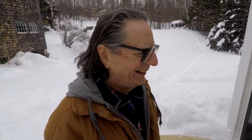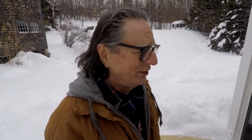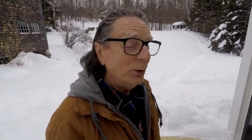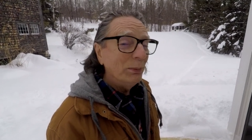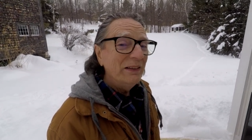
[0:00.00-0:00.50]

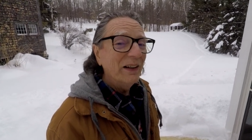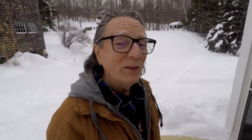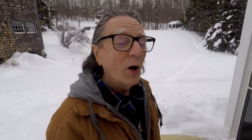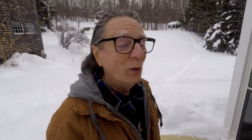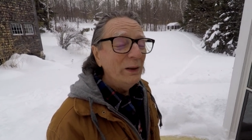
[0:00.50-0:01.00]
you'll be there
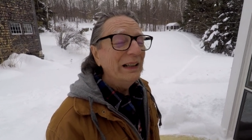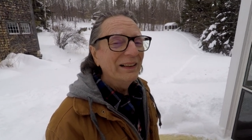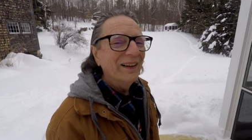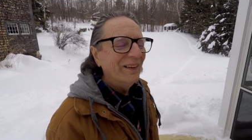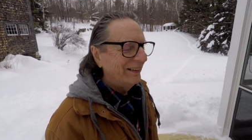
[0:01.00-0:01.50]
all week,
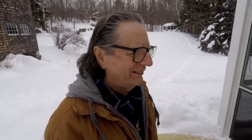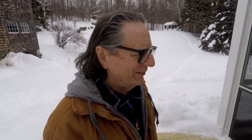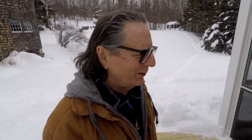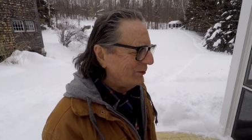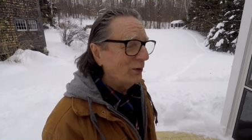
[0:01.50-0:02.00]

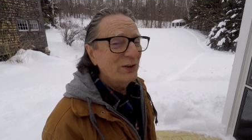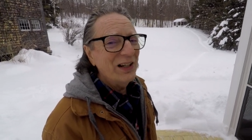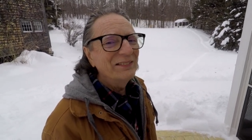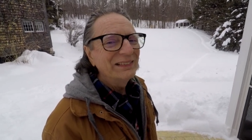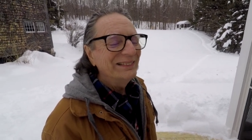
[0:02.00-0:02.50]
24
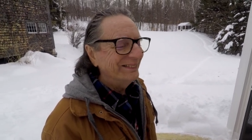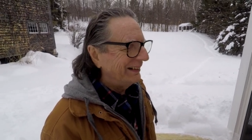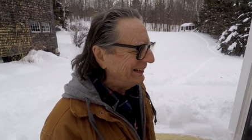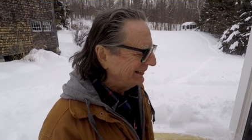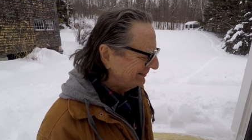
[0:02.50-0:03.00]
7,
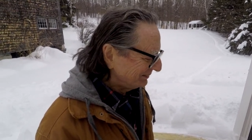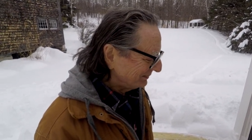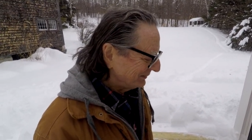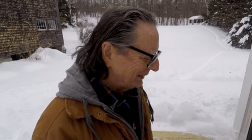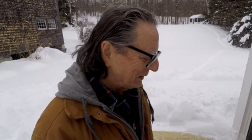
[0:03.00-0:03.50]
right?
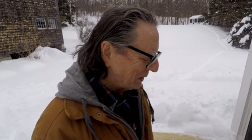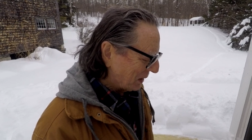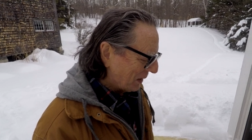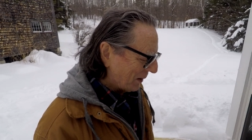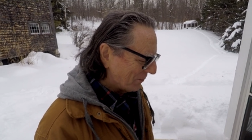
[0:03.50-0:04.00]

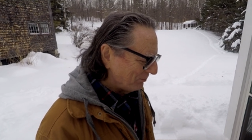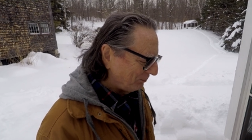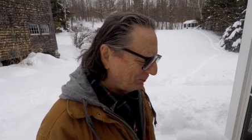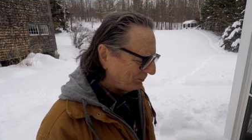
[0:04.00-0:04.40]
Um,